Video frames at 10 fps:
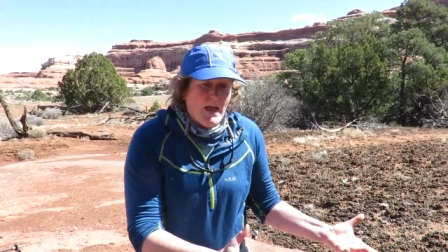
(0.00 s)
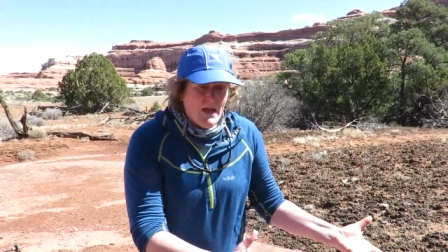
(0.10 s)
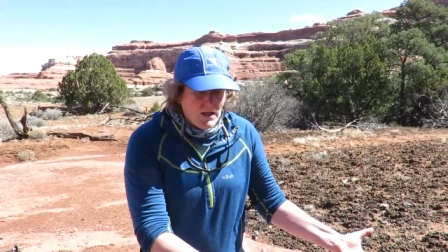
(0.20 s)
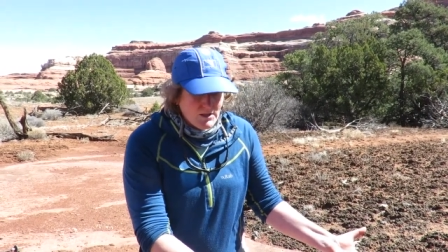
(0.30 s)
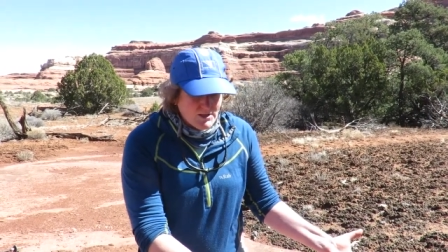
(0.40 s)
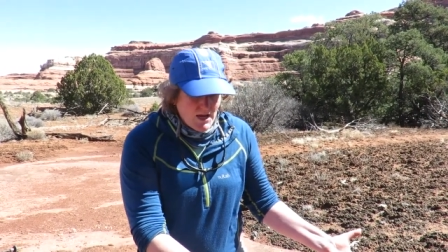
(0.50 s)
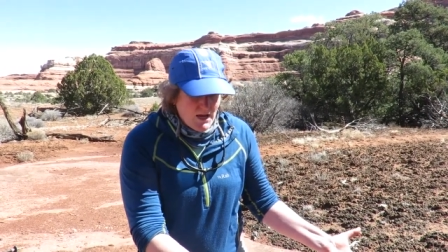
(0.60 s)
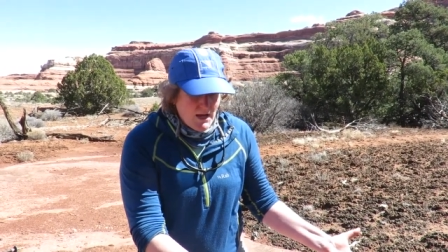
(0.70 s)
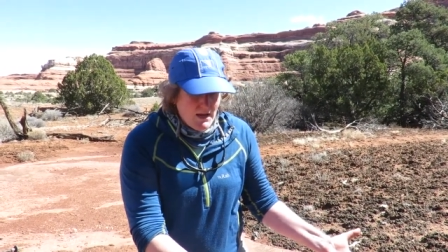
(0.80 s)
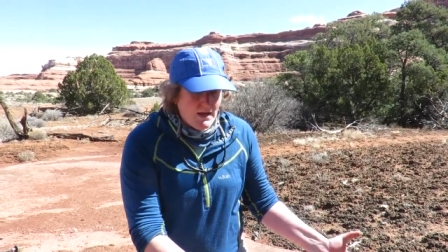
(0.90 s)

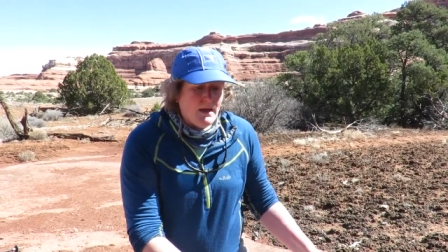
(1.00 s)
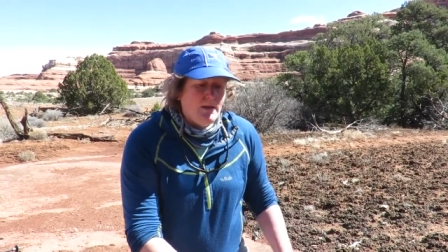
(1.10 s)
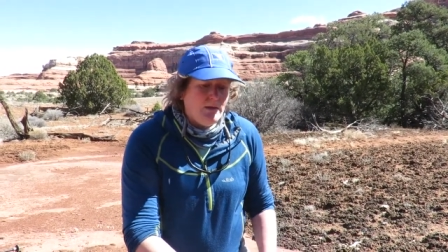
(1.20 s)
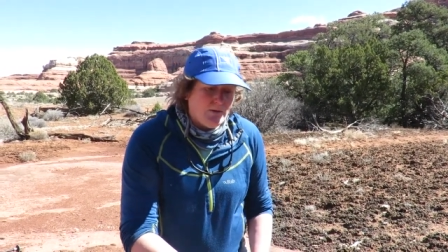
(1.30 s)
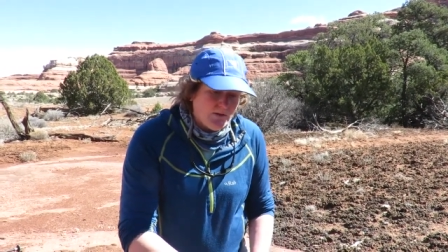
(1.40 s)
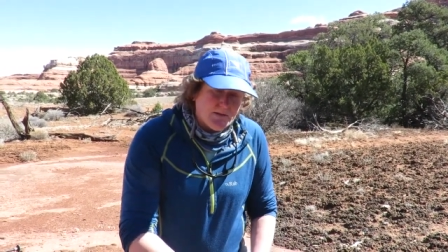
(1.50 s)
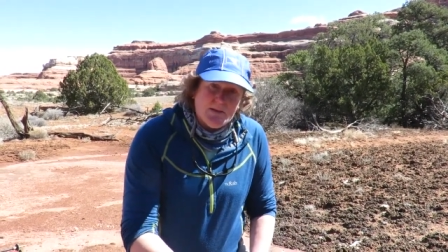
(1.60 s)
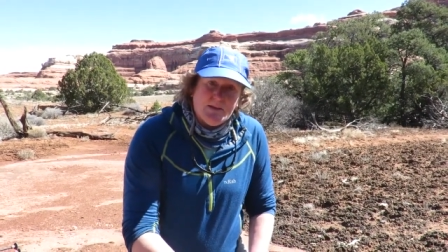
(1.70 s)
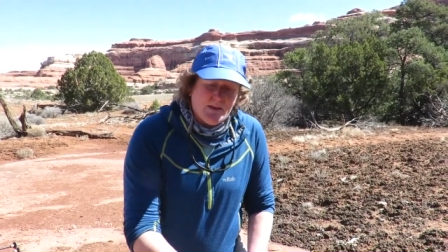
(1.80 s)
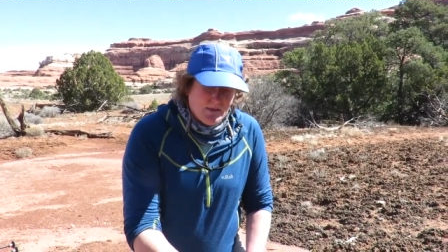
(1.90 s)
algae, you can see
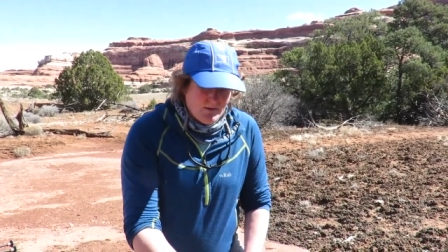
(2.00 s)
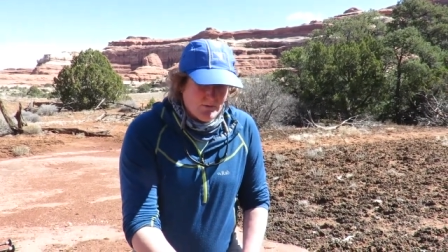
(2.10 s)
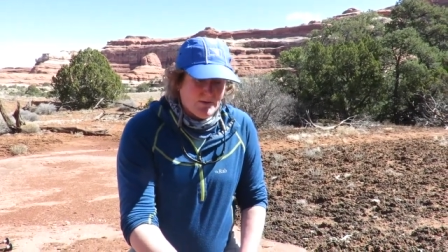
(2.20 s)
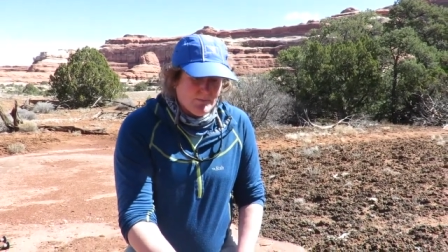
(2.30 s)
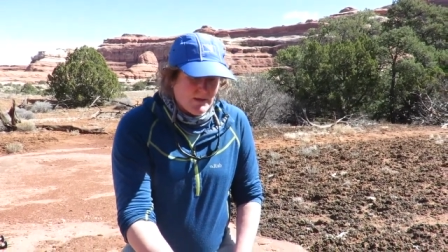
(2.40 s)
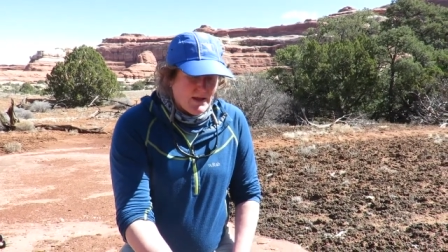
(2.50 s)
that there was some